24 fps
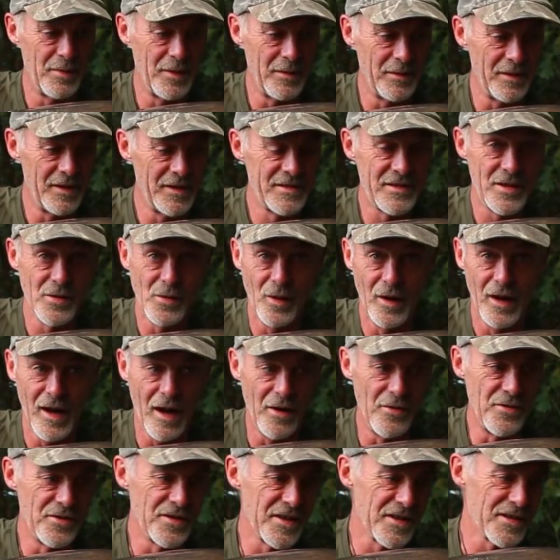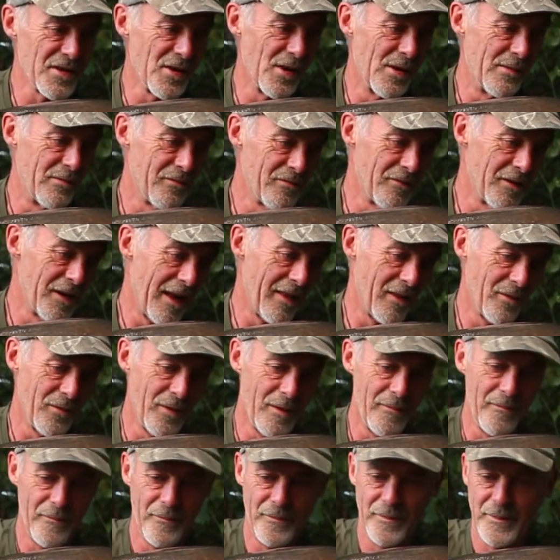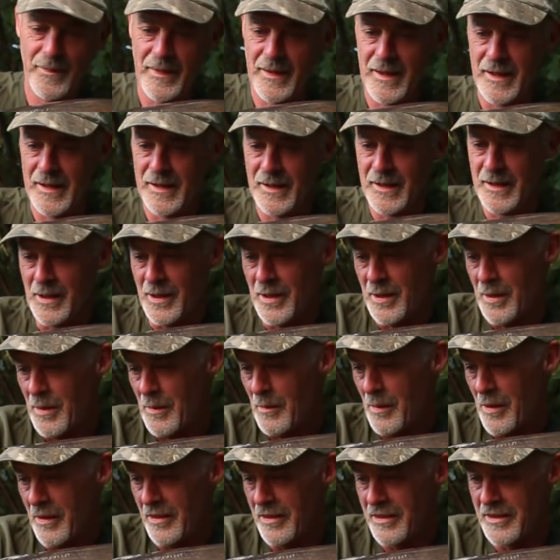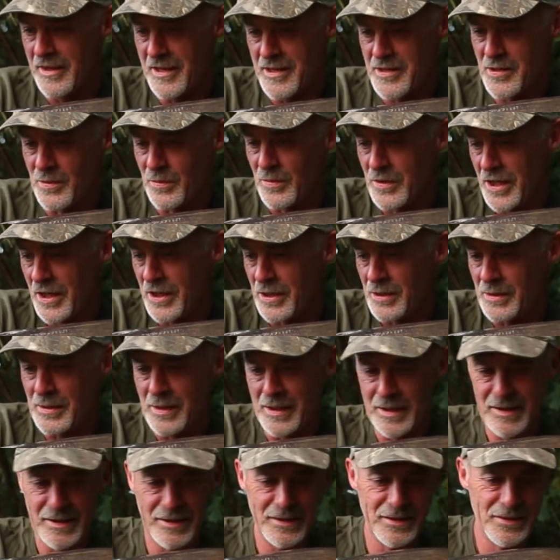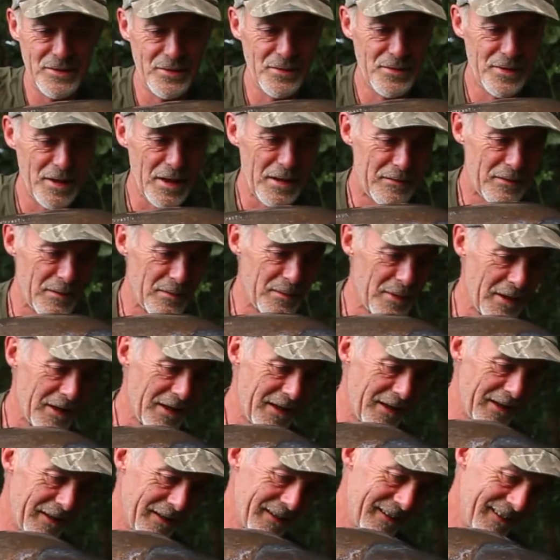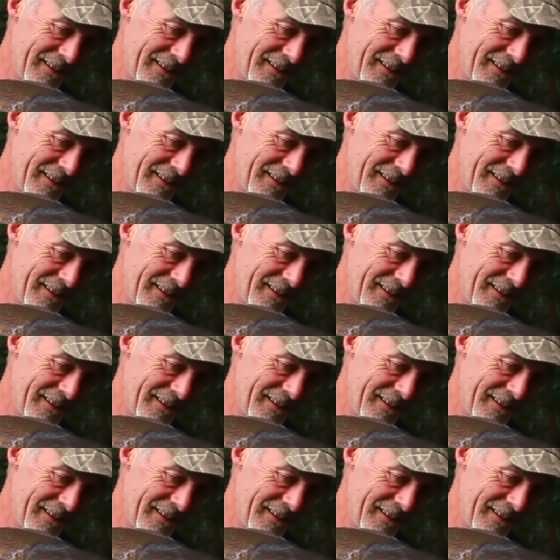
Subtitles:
but there's still loads of time for another one. But this'll do for me.